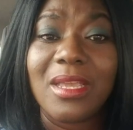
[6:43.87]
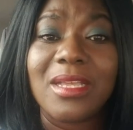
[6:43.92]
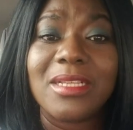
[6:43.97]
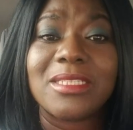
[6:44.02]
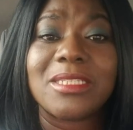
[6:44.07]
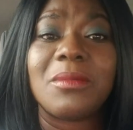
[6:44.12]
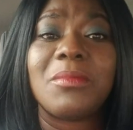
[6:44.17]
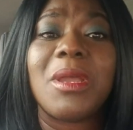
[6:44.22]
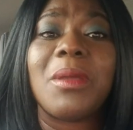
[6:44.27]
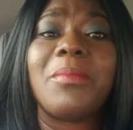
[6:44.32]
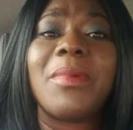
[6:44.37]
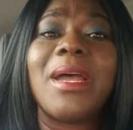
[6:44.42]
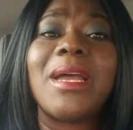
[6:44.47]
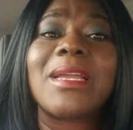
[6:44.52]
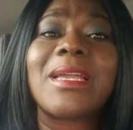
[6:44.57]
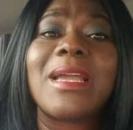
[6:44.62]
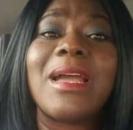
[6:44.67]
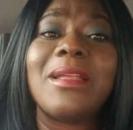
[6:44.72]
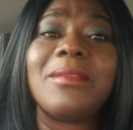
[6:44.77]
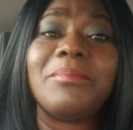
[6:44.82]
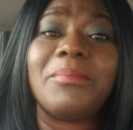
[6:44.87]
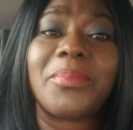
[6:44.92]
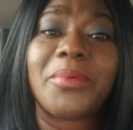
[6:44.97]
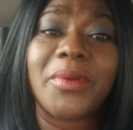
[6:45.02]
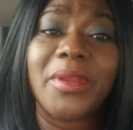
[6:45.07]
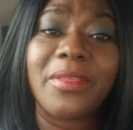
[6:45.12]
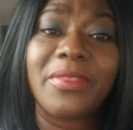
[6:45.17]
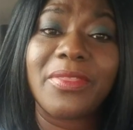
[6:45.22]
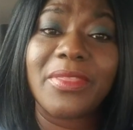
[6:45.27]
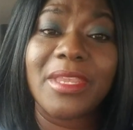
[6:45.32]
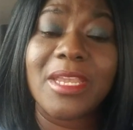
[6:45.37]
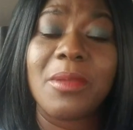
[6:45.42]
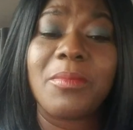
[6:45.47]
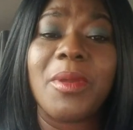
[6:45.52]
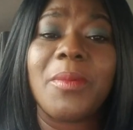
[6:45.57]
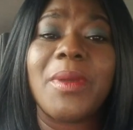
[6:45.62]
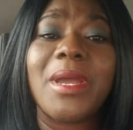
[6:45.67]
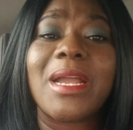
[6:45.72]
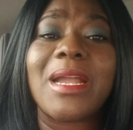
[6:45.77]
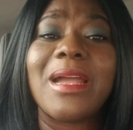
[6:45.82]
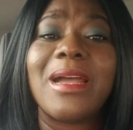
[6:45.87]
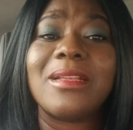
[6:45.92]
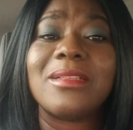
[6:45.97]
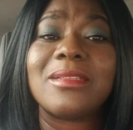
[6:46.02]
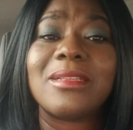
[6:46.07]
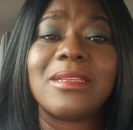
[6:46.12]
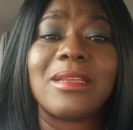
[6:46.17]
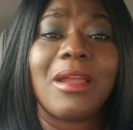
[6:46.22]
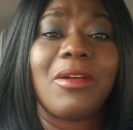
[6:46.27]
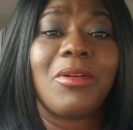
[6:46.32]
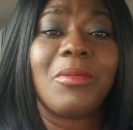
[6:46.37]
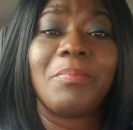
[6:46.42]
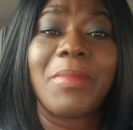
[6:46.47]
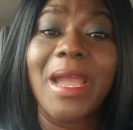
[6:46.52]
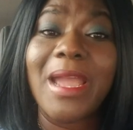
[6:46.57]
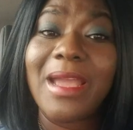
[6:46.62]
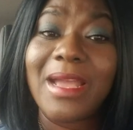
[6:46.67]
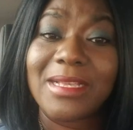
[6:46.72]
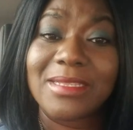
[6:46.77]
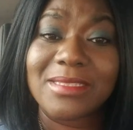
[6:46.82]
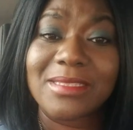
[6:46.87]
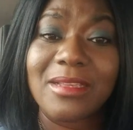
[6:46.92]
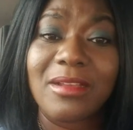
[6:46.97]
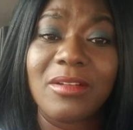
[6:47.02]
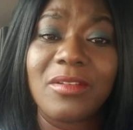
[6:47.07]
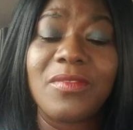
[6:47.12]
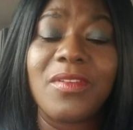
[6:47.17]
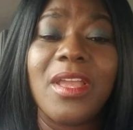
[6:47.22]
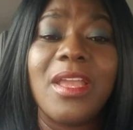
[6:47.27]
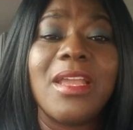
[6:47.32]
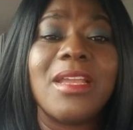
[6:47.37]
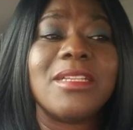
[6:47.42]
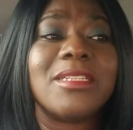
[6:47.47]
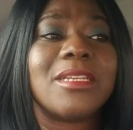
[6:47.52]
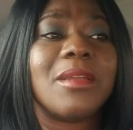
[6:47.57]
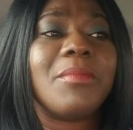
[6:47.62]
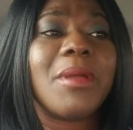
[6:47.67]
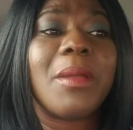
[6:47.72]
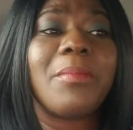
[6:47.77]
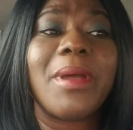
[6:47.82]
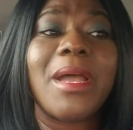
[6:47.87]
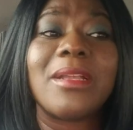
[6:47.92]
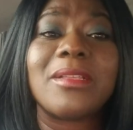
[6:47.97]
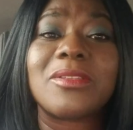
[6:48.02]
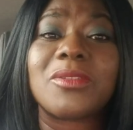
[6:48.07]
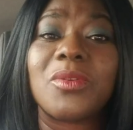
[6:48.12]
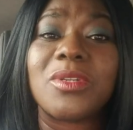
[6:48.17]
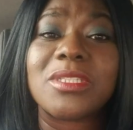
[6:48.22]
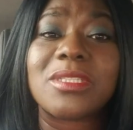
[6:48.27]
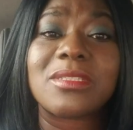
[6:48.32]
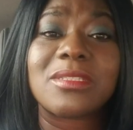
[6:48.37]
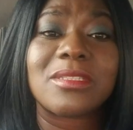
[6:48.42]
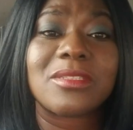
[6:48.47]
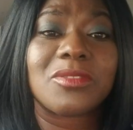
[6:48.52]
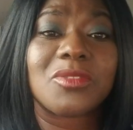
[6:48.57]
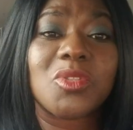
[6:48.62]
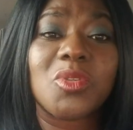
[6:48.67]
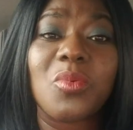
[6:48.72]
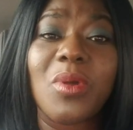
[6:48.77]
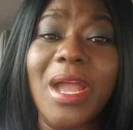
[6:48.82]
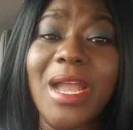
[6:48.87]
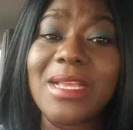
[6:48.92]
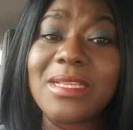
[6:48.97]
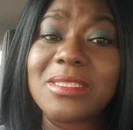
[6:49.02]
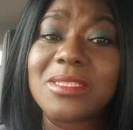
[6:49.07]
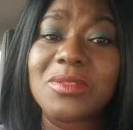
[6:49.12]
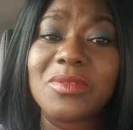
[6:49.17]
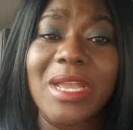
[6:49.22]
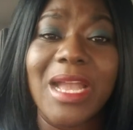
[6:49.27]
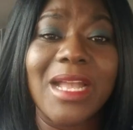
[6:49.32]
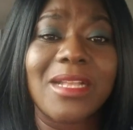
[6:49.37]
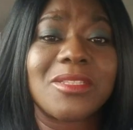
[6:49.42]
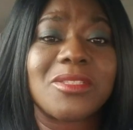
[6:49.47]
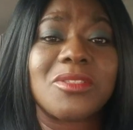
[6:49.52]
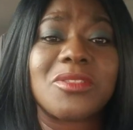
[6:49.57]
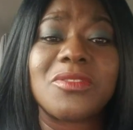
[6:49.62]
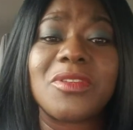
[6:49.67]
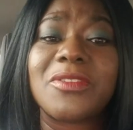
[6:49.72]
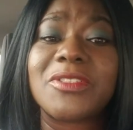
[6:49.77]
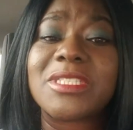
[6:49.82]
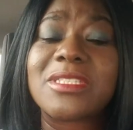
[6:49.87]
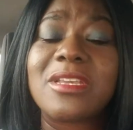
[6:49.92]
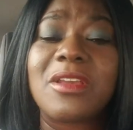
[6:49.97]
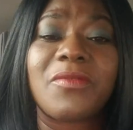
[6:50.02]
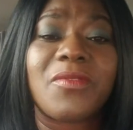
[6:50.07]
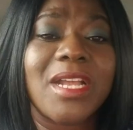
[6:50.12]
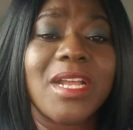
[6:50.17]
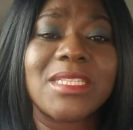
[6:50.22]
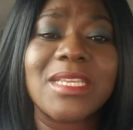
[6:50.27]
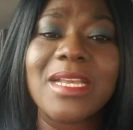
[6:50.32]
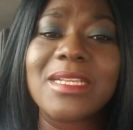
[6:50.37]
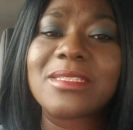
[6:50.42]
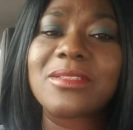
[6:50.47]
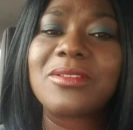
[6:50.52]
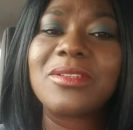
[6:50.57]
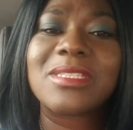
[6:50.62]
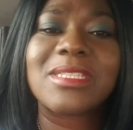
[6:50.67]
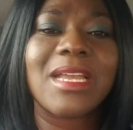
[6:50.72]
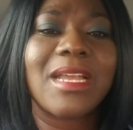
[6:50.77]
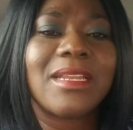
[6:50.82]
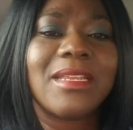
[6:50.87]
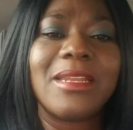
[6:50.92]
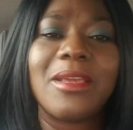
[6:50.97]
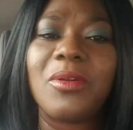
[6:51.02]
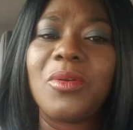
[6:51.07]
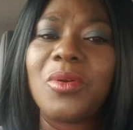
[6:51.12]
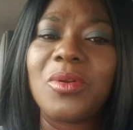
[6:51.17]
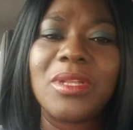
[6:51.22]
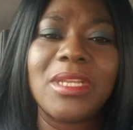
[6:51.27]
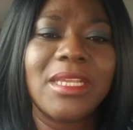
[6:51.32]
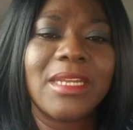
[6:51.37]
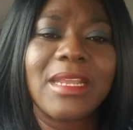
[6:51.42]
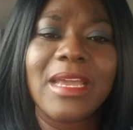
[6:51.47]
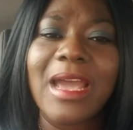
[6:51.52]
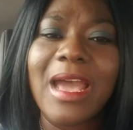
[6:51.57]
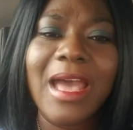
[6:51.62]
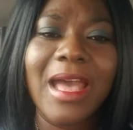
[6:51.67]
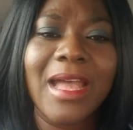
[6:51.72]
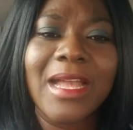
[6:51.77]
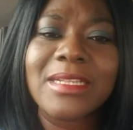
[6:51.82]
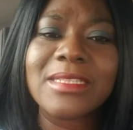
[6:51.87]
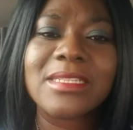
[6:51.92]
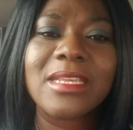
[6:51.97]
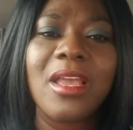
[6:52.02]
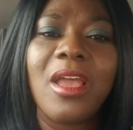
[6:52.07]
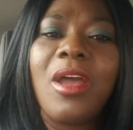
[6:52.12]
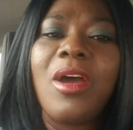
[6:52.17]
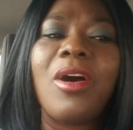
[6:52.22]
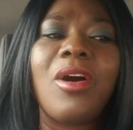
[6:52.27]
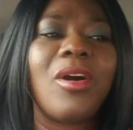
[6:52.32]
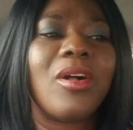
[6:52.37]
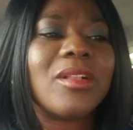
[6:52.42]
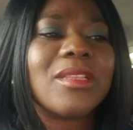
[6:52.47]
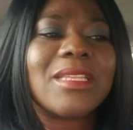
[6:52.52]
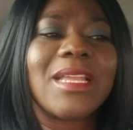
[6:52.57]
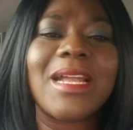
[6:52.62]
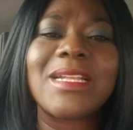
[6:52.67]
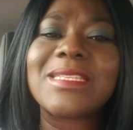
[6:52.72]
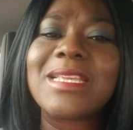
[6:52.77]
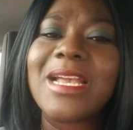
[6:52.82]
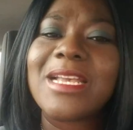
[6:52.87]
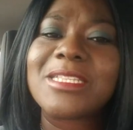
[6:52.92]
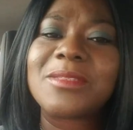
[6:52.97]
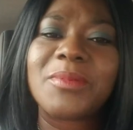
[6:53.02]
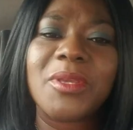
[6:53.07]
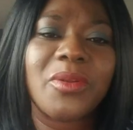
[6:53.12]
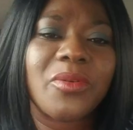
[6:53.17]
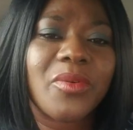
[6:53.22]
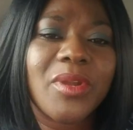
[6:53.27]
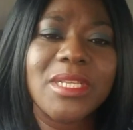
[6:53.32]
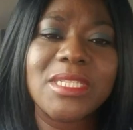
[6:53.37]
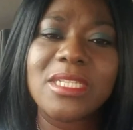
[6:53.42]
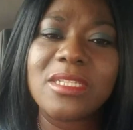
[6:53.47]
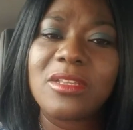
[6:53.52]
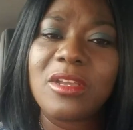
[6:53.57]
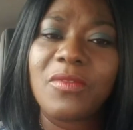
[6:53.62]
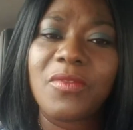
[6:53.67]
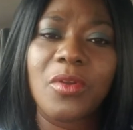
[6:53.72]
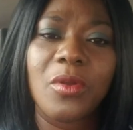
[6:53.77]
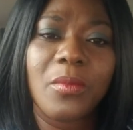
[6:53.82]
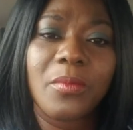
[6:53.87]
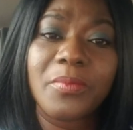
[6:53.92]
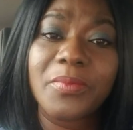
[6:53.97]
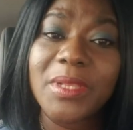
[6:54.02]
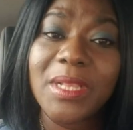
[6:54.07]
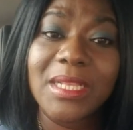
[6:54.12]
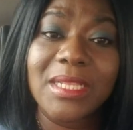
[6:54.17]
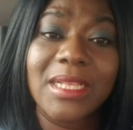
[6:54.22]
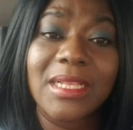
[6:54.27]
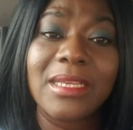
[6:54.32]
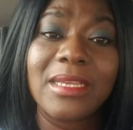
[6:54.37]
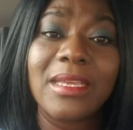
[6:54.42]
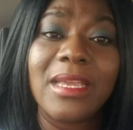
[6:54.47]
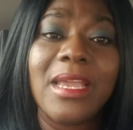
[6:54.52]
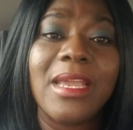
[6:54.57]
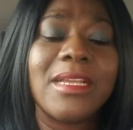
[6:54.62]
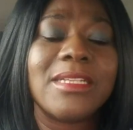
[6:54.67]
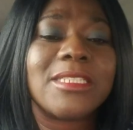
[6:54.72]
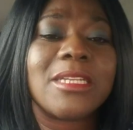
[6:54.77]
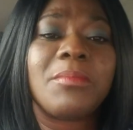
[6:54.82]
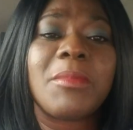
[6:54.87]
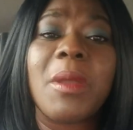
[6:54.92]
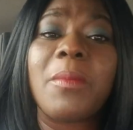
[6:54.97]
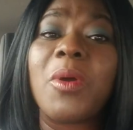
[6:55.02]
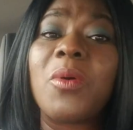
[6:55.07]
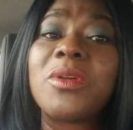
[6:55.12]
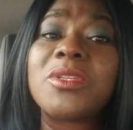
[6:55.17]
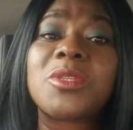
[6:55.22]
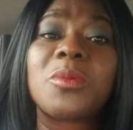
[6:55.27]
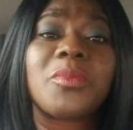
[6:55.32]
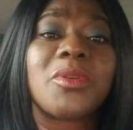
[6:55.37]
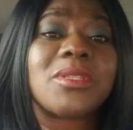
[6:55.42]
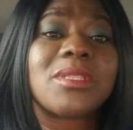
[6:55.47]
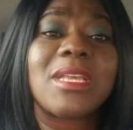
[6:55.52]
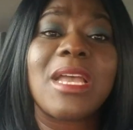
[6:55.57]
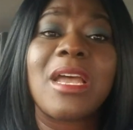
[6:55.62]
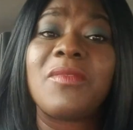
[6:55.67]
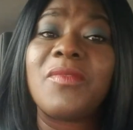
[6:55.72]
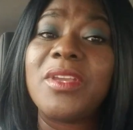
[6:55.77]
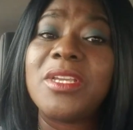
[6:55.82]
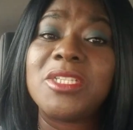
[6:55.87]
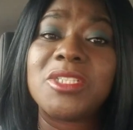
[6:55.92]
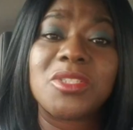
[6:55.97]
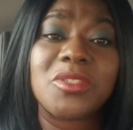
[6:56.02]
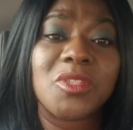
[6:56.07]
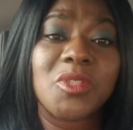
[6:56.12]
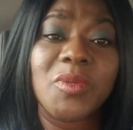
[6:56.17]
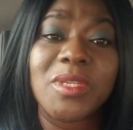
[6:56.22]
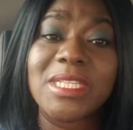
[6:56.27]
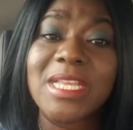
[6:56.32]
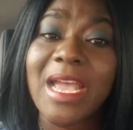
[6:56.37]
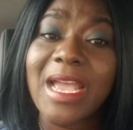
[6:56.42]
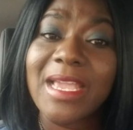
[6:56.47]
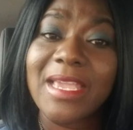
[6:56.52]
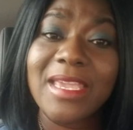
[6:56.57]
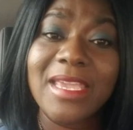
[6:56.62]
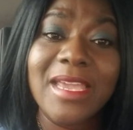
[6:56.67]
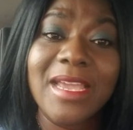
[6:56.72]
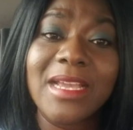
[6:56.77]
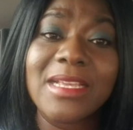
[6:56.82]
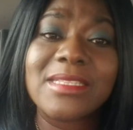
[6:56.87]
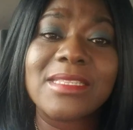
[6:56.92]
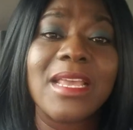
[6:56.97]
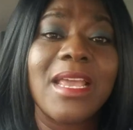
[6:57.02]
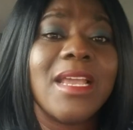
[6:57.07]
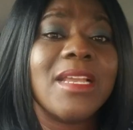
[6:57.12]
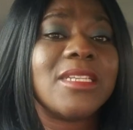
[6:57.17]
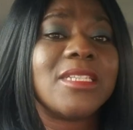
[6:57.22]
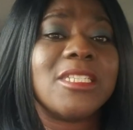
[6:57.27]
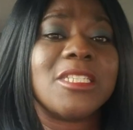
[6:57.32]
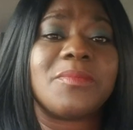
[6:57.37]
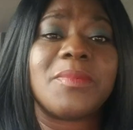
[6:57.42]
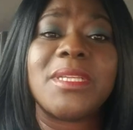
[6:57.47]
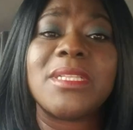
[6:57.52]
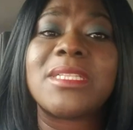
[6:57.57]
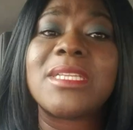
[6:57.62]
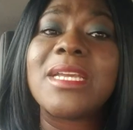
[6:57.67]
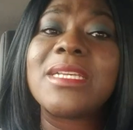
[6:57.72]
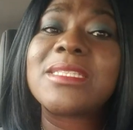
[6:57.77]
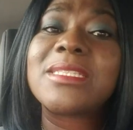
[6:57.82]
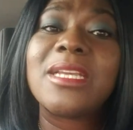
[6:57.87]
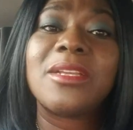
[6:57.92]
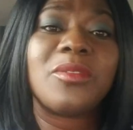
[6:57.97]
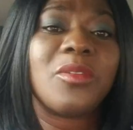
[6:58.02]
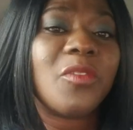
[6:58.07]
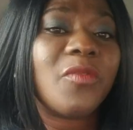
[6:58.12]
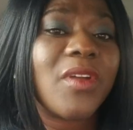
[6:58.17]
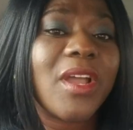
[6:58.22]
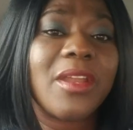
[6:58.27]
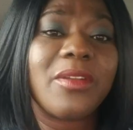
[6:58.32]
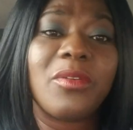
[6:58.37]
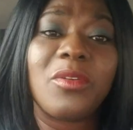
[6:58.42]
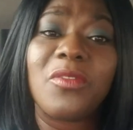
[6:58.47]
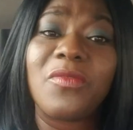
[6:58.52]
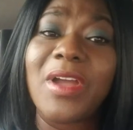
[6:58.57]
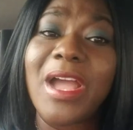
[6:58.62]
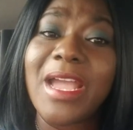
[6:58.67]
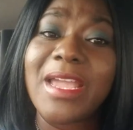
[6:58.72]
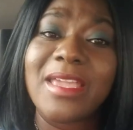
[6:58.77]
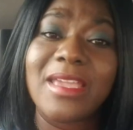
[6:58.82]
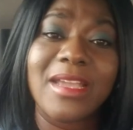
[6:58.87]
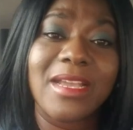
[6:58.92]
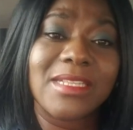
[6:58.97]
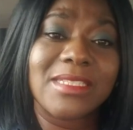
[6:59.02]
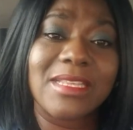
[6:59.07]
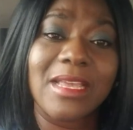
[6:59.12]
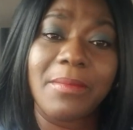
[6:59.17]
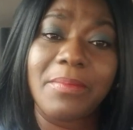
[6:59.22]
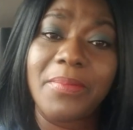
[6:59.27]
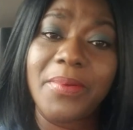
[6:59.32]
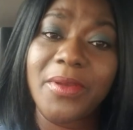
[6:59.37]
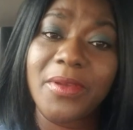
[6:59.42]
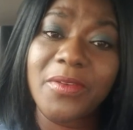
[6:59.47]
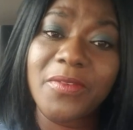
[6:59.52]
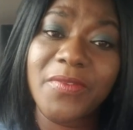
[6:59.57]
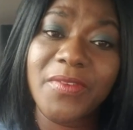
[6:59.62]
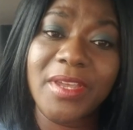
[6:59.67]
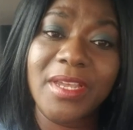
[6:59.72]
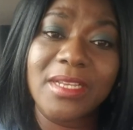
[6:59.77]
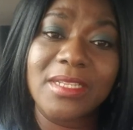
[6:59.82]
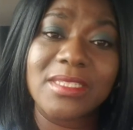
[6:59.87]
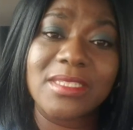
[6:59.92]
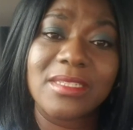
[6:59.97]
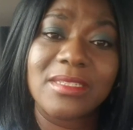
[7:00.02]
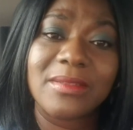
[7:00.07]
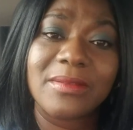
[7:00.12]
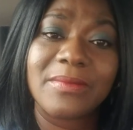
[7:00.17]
Jemima can breathe. Jemima can by herself. Jemima just twice, you had several tests concerning a hole in the heart. All that has been written off completely. Jemima was supposed to have issues with her ears. She's been tested over and over. Her ears are perfect.